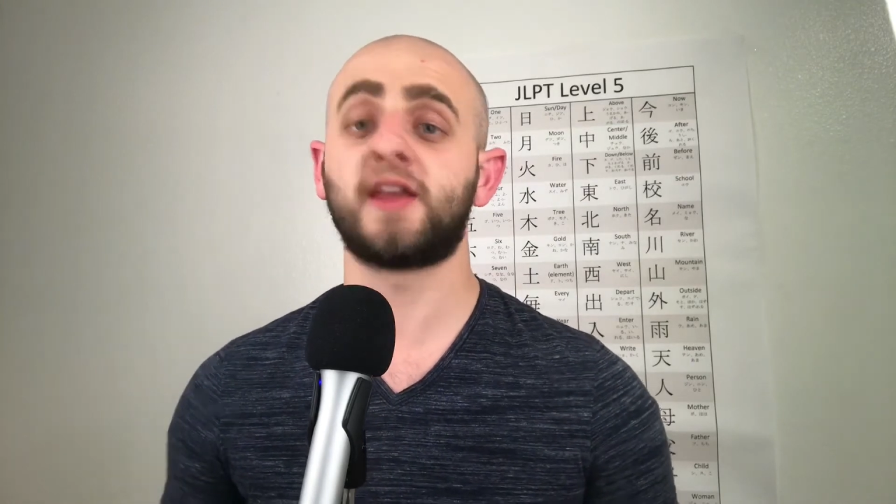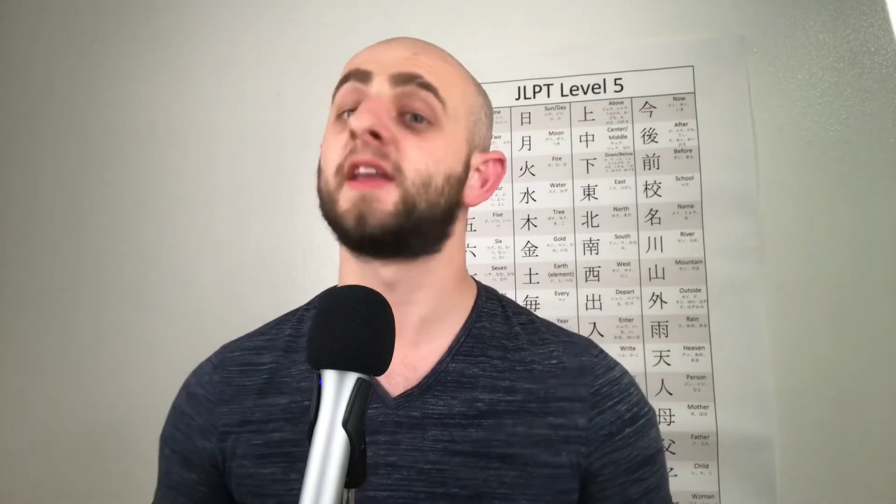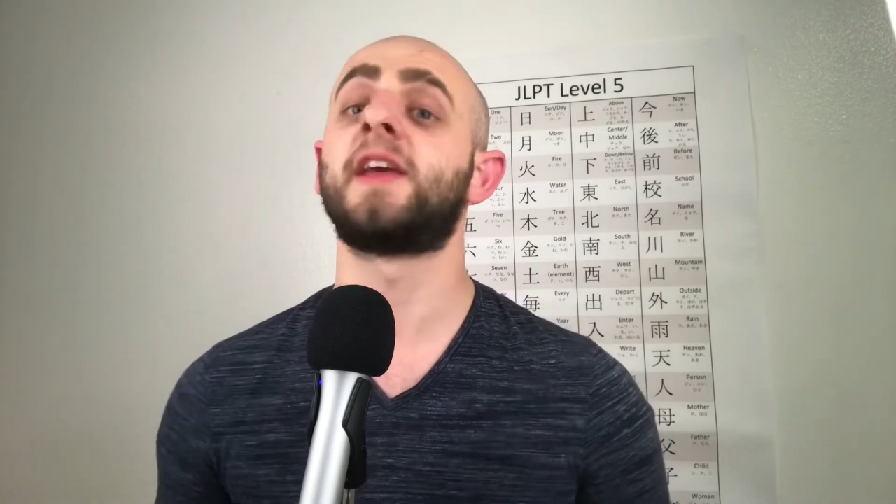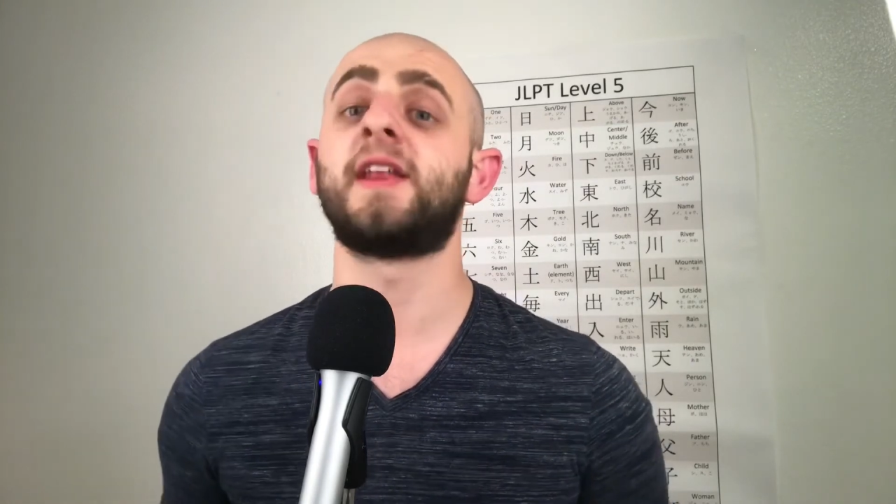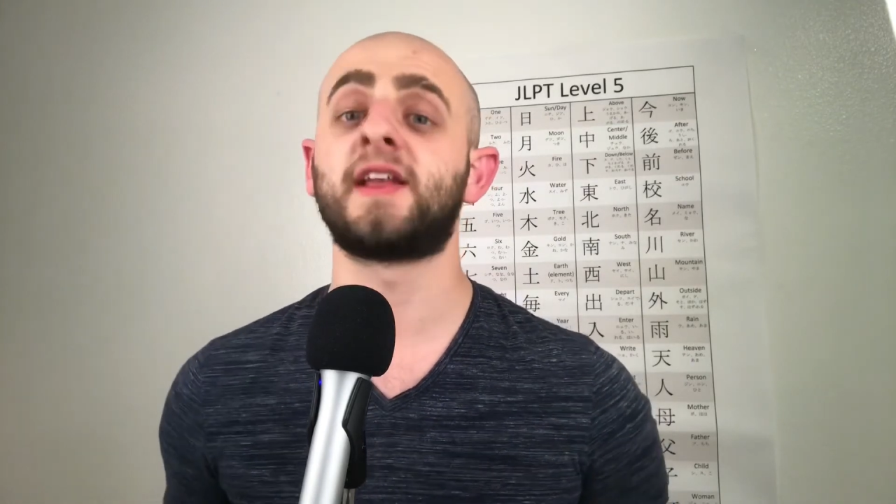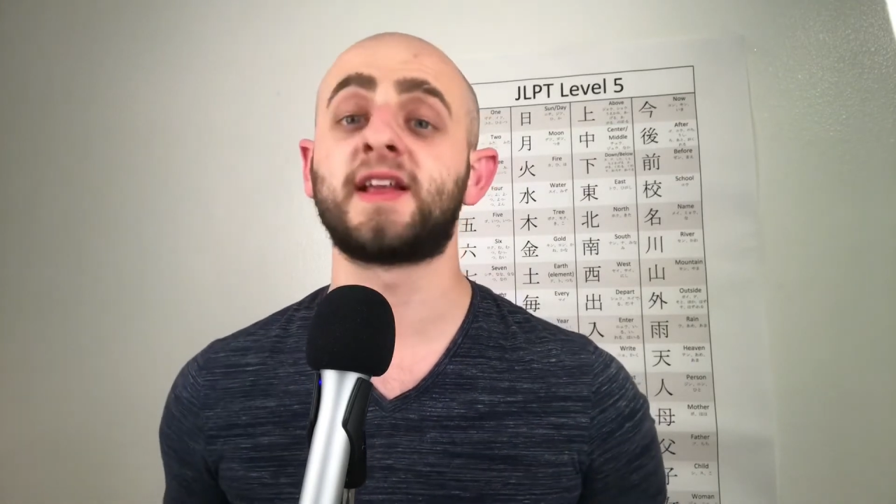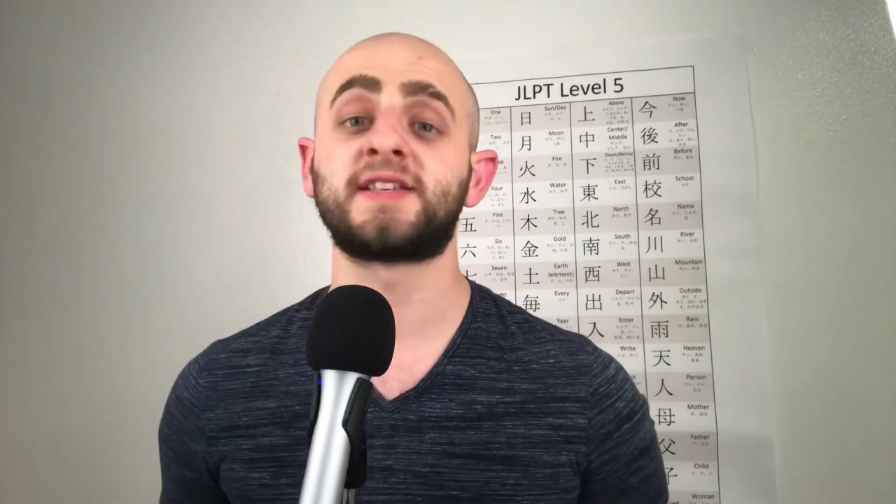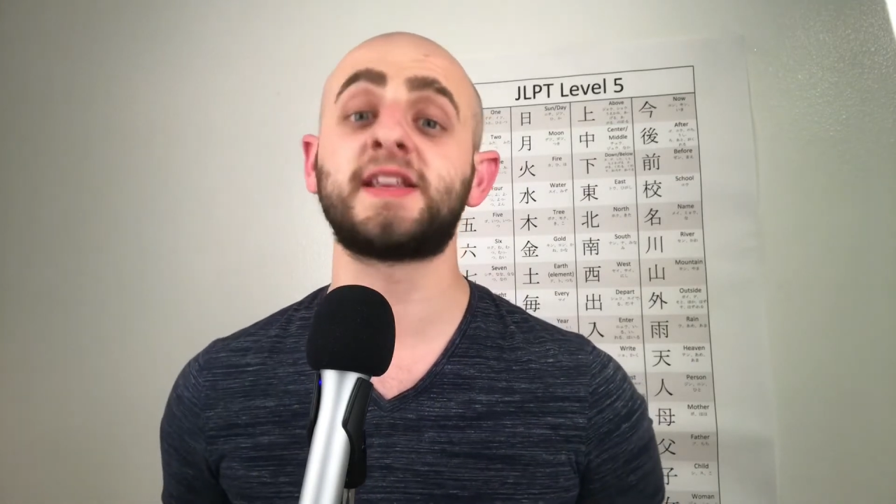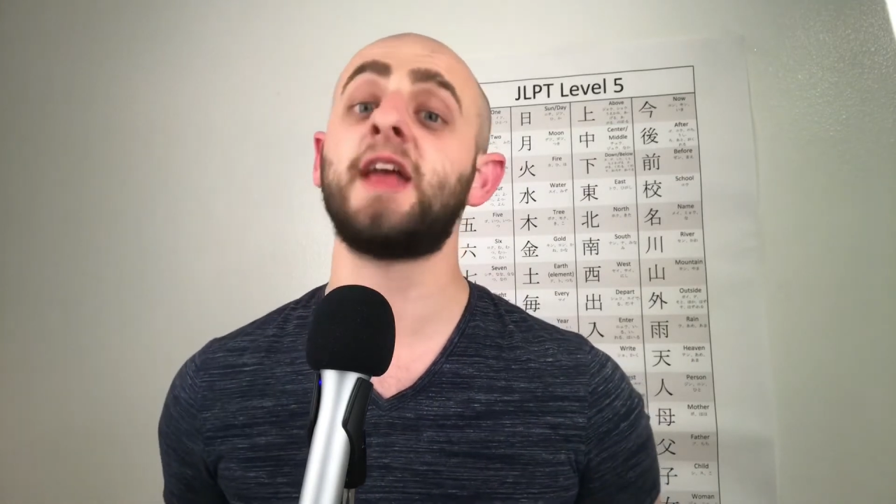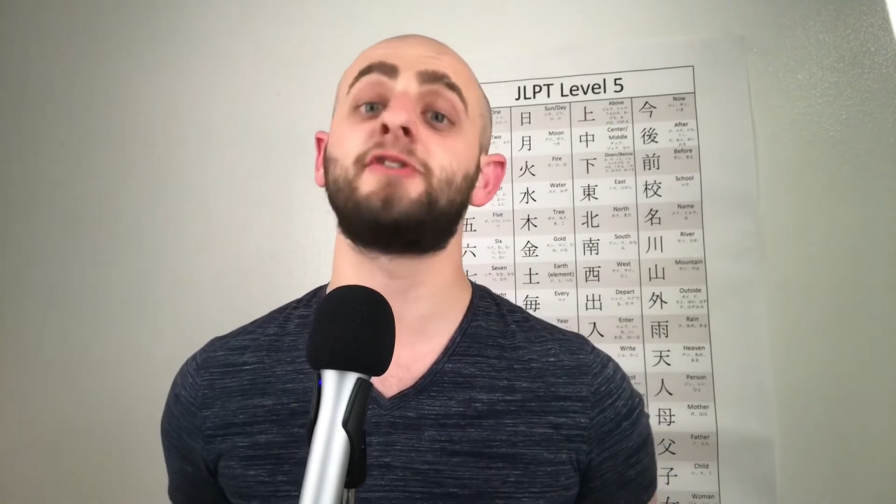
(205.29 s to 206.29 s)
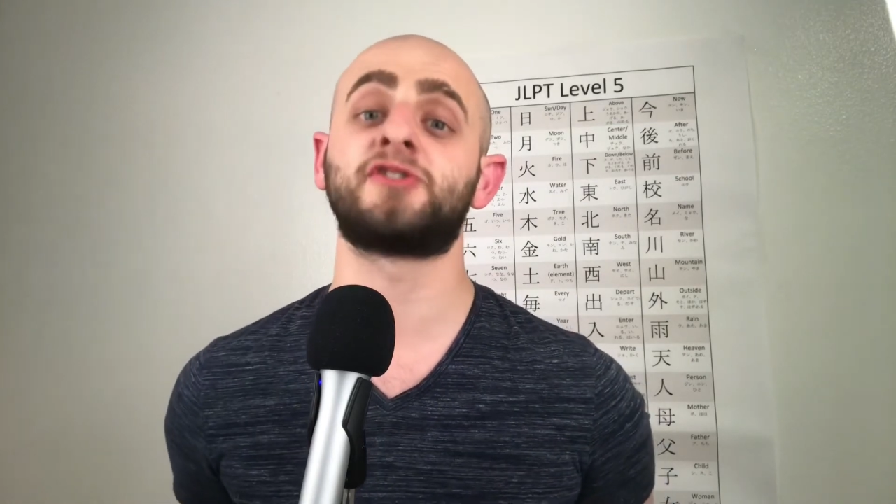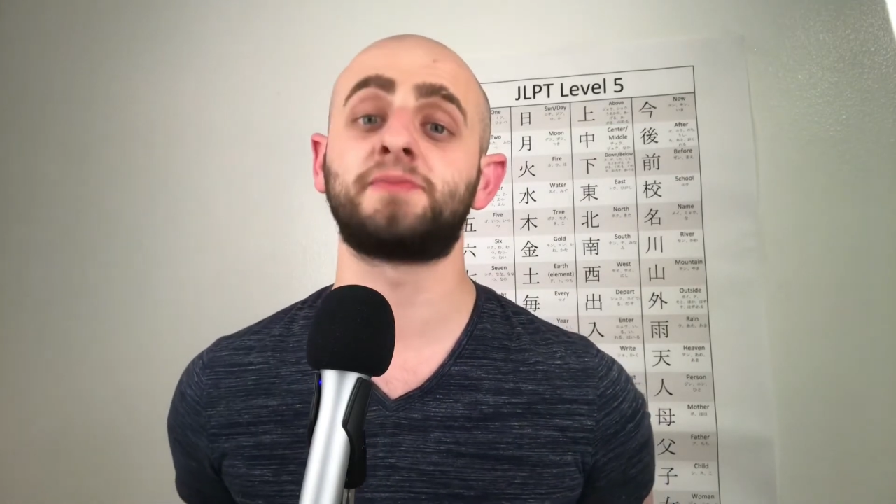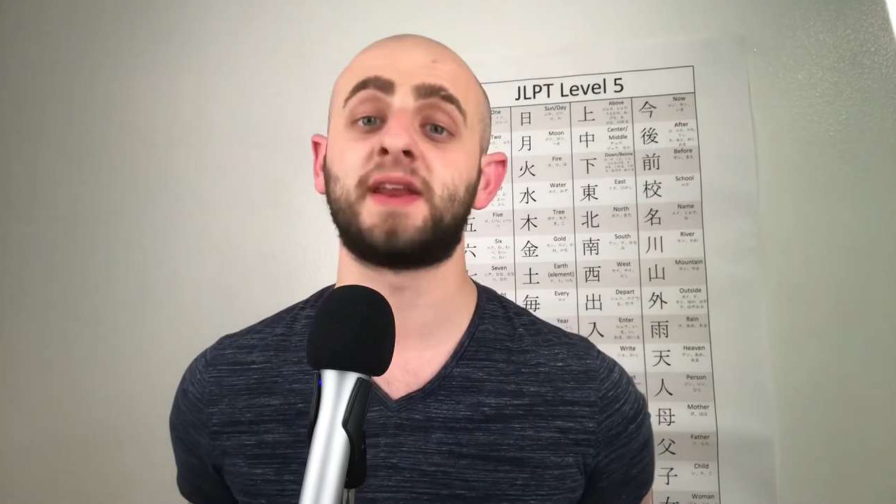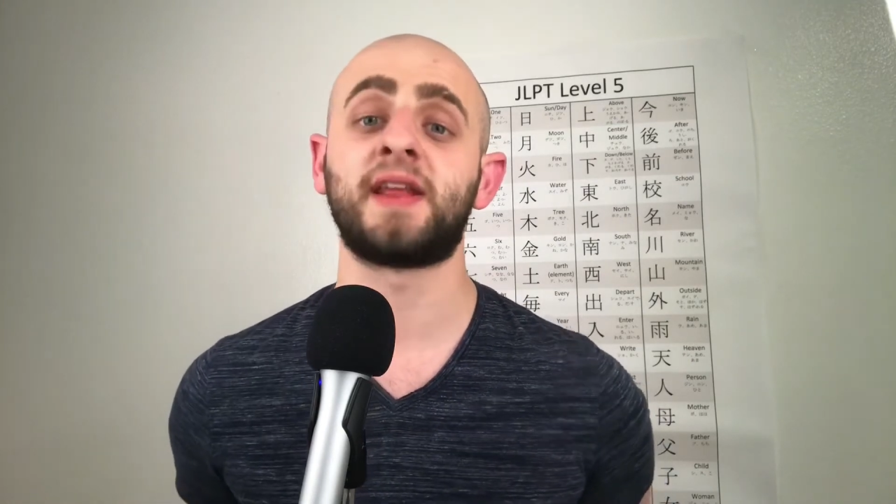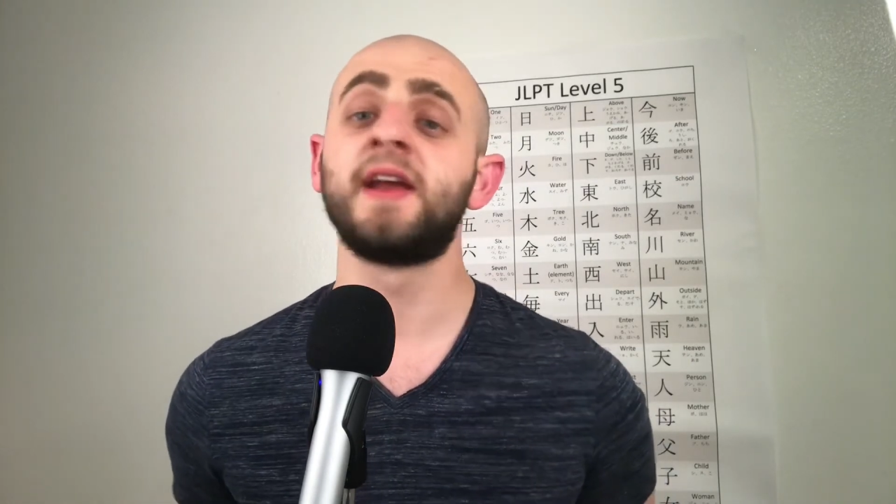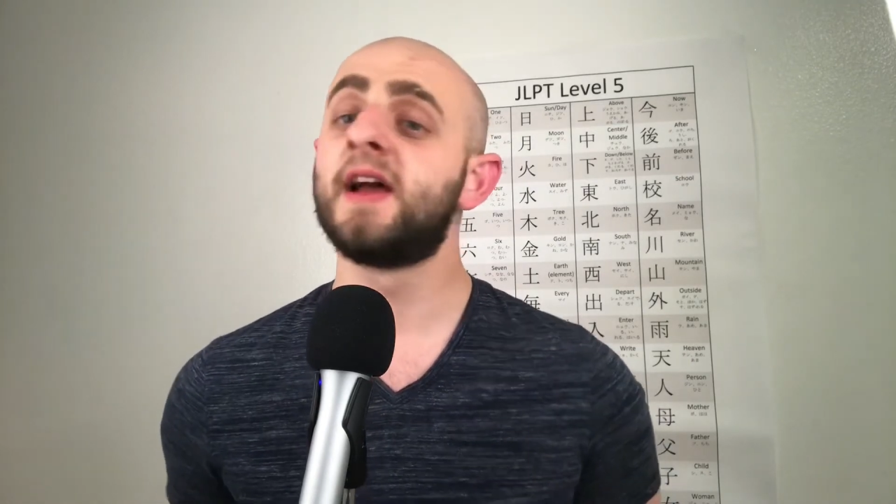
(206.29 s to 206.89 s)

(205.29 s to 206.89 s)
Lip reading: and getting a sales meeting.